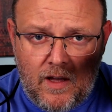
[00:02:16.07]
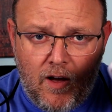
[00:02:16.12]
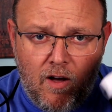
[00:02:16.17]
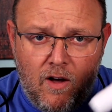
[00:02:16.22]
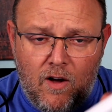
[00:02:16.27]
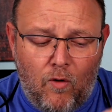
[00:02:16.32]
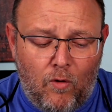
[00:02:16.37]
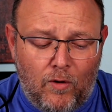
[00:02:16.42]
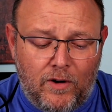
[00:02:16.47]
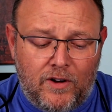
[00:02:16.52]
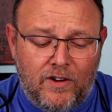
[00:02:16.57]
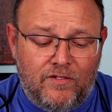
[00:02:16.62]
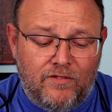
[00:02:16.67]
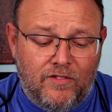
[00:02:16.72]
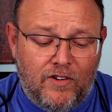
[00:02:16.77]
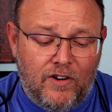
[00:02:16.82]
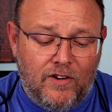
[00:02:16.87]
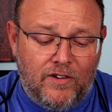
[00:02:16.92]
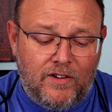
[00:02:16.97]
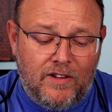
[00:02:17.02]
uh, or
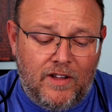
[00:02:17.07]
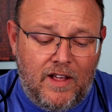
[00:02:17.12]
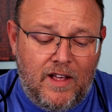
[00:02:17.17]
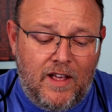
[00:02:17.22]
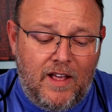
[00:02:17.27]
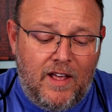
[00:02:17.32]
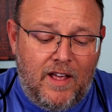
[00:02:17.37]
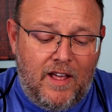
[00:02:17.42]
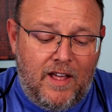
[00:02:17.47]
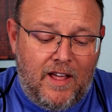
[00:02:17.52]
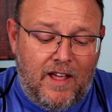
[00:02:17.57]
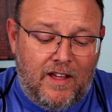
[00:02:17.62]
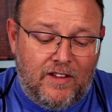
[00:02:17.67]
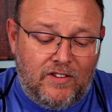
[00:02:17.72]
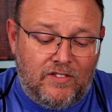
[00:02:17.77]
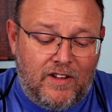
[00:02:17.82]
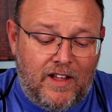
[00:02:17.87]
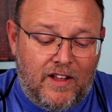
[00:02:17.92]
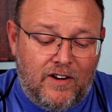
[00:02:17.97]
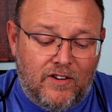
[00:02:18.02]
convert
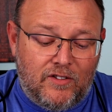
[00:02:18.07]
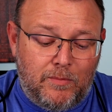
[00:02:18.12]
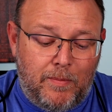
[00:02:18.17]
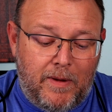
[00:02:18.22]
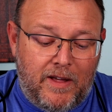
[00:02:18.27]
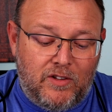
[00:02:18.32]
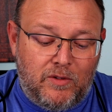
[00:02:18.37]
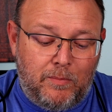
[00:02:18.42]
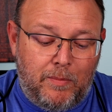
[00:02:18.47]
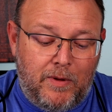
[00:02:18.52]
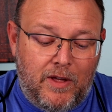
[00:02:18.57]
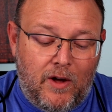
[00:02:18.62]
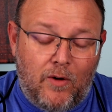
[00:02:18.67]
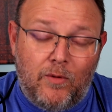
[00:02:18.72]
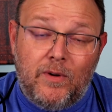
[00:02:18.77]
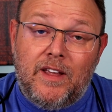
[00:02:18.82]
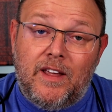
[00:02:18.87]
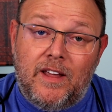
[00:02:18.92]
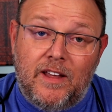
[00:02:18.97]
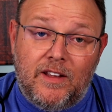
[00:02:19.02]
a standards-based
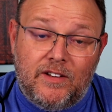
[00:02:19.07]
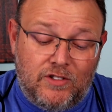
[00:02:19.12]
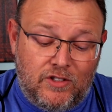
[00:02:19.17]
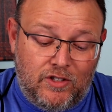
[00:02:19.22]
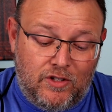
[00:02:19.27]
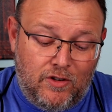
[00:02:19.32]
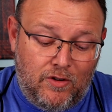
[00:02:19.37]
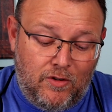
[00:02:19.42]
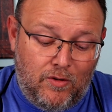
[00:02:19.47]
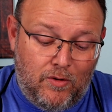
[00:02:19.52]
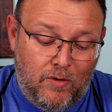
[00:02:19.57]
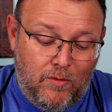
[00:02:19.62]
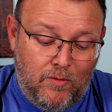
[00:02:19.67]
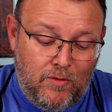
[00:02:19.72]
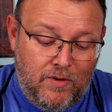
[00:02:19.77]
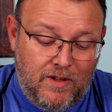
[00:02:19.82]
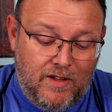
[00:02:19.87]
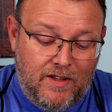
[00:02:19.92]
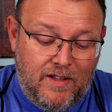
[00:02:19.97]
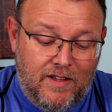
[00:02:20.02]
P O E
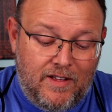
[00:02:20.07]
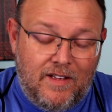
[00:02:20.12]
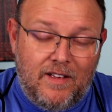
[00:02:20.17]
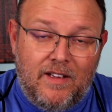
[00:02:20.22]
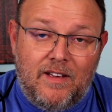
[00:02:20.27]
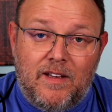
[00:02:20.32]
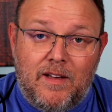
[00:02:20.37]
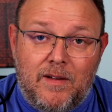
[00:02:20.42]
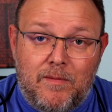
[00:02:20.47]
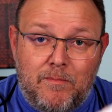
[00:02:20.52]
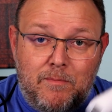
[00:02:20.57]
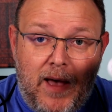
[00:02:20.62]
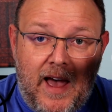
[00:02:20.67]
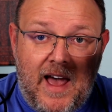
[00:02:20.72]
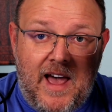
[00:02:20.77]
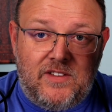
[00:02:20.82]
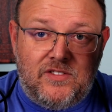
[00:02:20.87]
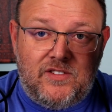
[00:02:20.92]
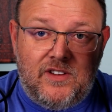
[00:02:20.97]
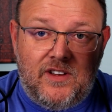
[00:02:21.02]
to
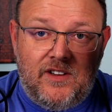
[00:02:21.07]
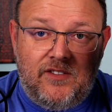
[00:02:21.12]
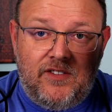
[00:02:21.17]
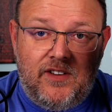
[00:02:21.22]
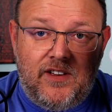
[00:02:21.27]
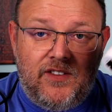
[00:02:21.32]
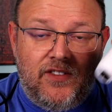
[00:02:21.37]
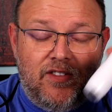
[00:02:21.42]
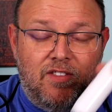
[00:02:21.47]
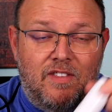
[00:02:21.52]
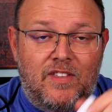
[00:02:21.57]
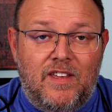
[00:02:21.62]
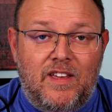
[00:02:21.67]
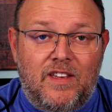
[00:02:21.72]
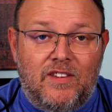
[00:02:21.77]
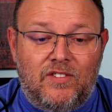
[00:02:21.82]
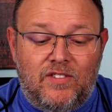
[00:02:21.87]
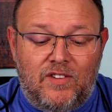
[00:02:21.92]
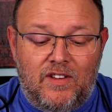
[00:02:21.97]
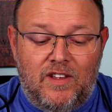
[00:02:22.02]
passive,
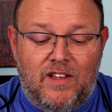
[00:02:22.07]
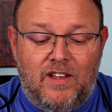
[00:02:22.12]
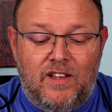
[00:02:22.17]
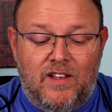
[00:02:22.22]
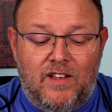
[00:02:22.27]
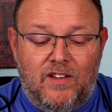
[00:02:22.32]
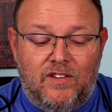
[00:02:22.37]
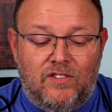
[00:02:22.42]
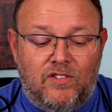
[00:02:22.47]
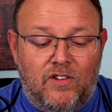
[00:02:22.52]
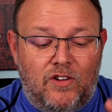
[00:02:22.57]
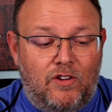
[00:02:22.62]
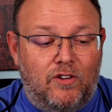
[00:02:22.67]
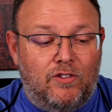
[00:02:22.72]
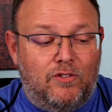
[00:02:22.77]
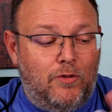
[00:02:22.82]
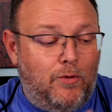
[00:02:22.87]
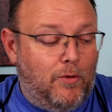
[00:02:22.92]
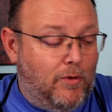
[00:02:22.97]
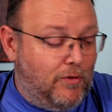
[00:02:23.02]
this is
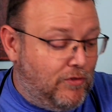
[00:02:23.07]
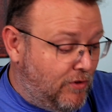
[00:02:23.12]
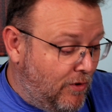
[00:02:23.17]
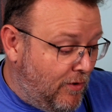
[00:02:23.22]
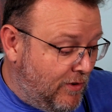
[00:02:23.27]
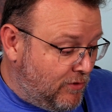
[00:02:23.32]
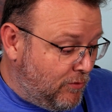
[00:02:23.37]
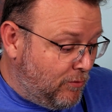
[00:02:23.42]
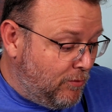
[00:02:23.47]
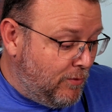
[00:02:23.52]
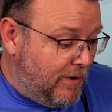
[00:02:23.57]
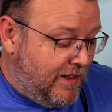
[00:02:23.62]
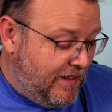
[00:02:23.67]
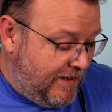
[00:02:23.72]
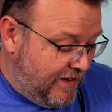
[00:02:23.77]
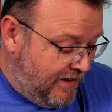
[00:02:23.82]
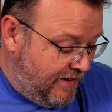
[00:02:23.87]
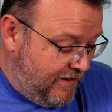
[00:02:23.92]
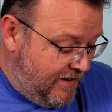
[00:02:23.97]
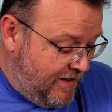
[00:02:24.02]
your tool. So it's
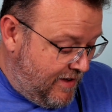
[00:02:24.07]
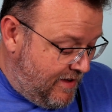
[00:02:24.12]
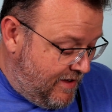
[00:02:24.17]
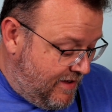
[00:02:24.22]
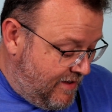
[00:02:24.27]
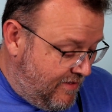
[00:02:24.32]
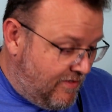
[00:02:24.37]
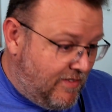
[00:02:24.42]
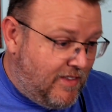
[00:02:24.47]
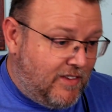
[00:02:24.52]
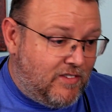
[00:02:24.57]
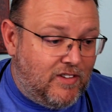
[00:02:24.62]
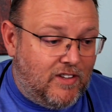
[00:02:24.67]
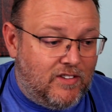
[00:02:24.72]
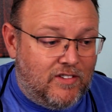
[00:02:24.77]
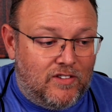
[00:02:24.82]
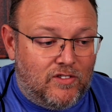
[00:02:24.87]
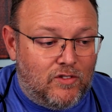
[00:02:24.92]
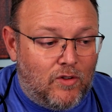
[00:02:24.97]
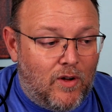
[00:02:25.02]
really this
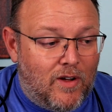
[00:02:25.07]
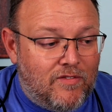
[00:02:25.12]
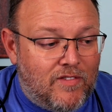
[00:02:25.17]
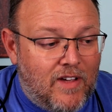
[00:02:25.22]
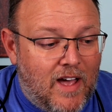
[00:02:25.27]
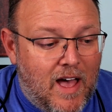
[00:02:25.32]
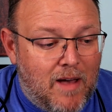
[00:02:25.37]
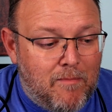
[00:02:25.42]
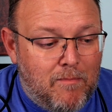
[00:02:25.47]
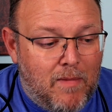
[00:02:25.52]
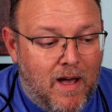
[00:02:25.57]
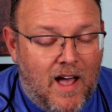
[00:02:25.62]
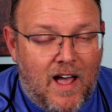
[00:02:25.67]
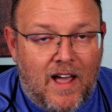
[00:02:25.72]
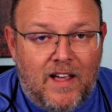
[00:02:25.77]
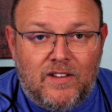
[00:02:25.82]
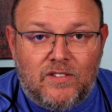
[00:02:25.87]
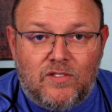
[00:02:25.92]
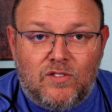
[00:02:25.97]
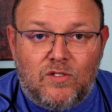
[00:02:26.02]
easy. So I've got
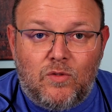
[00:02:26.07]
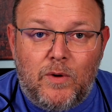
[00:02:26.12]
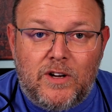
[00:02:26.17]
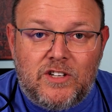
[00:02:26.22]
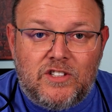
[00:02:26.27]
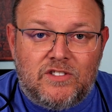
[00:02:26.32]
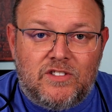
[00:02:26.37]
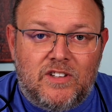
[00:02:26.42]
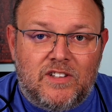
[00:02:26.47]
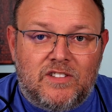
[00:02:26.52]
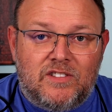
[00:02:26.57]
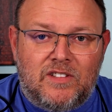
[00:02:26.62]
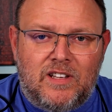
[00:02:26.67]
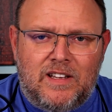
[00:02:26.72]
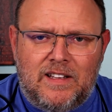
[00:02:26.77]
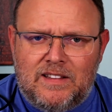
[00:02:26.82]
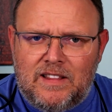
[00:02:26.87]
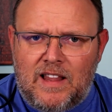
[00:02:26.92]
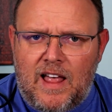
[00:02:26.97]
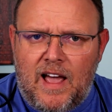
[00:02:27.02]
my Switch
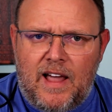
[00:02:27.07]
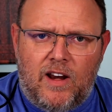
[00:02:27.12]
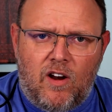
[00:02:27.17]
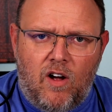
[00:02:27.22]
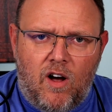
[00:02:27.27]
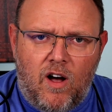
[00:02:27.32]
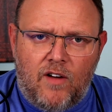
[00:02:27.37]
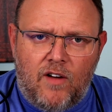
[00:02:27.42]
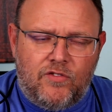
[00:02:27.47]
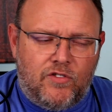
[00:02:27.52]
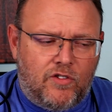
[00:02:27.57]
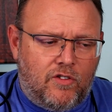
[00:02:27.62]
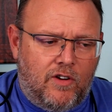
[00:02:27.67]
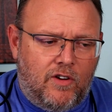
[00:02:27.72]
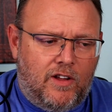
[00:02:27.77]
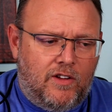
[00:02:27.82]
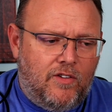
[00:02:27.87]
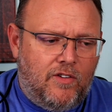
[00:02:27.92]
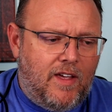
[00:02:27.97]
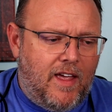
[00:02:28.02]
sixteen light off
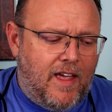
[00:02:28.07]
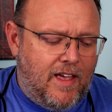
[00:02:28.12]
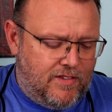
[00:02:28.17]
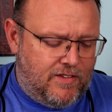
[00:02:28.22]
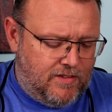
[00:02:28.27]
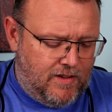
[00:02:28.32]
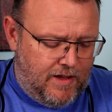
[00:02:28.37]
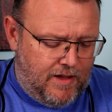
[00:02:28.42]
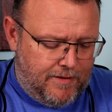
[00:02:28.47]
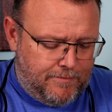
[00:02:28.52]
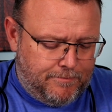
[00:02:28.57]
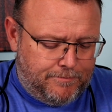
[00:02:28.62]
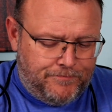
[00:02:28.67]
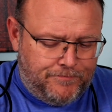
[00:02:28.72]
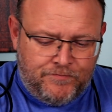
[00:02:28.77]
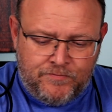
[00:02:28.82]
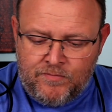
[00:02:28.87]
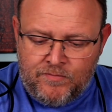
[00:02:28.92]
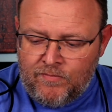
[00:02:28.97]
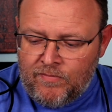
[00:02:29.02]
screen. You can't see it.
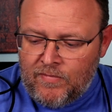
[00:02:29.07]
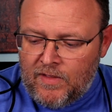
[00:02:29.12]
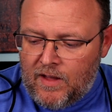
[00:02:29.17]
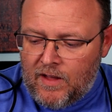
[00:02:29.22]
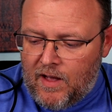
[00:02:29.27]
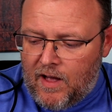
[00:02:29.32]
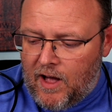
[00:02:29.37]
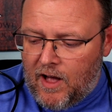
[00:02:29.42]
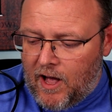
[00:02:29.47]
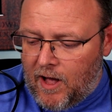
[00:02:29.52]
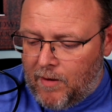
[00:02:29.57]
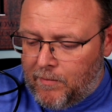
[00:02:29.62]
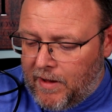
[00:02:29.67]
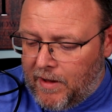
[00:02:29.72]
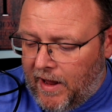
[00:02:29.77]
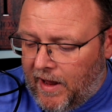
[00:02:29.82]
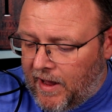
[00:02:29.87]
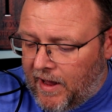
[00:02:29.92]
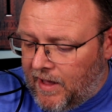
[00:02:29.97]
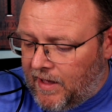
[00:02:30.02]

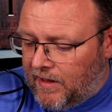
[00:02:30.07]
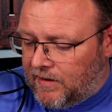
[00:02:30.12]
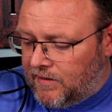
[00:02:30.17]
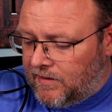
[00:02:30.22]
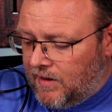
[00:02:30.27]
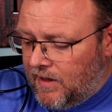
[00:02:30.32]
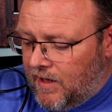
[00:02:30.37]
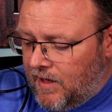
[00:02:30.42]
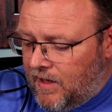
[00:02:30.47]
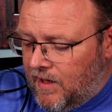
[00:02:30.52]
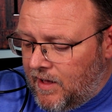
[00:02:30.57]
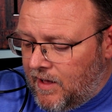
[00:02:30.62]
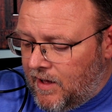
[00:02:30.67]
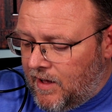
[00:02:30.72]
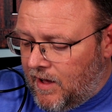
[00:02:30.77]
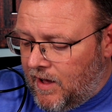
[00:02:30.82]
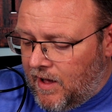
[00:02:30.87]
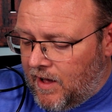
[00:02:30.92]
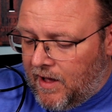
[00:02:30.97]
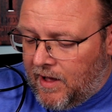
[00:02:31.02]
Um, and
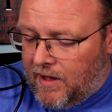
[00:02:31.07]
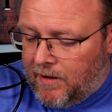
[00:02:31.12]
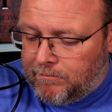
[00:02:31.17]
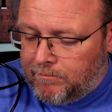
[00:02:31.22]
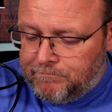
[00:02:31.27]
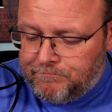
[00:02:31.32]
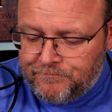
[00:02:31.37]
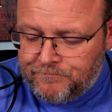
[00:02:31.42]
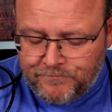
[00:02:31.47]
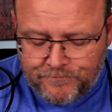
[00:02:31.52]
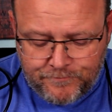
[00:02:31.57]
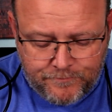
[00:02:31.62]
um,